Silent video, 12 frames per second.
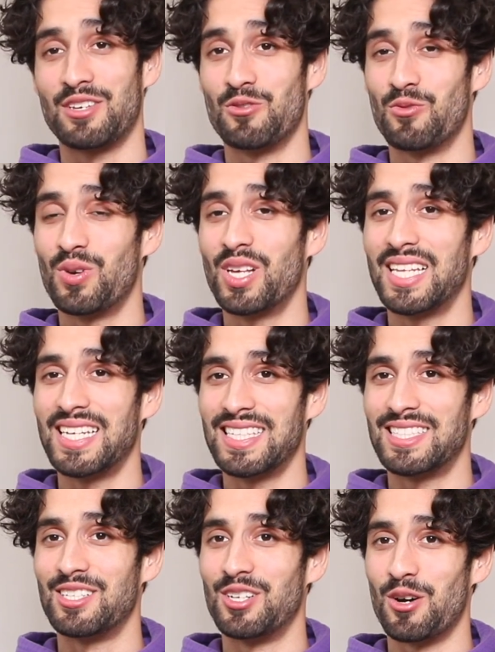you really
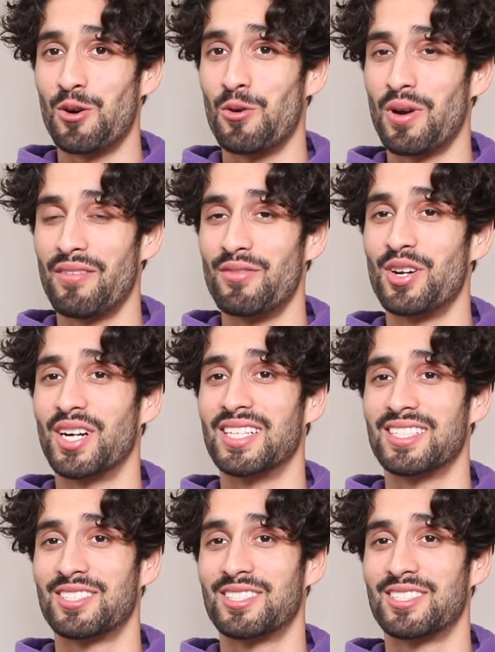need to know if you're gonna